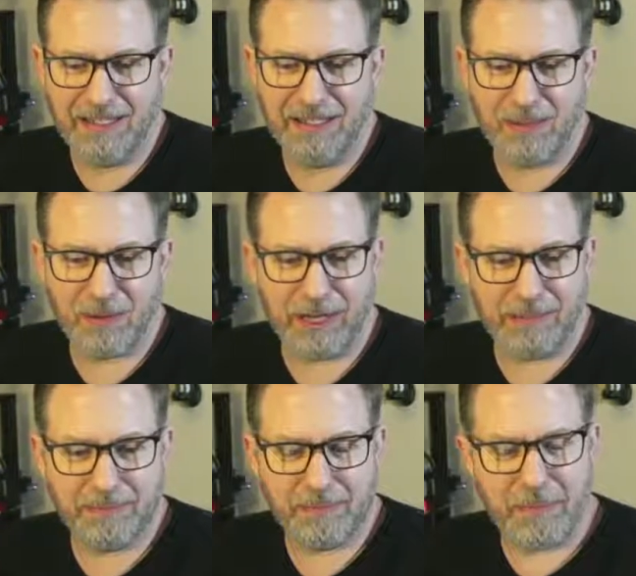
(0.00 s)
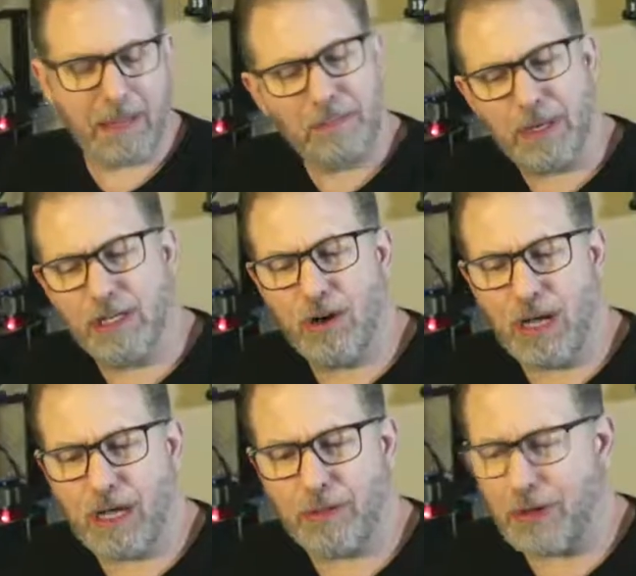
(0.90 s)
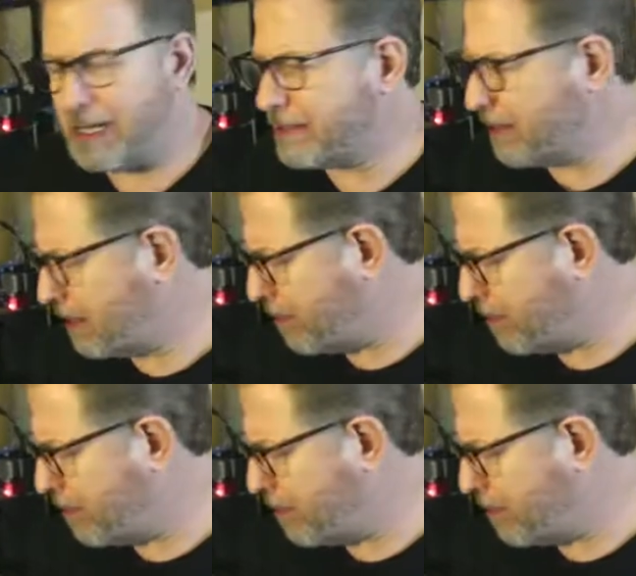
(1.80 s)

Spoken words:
Right. But no, I thought I'm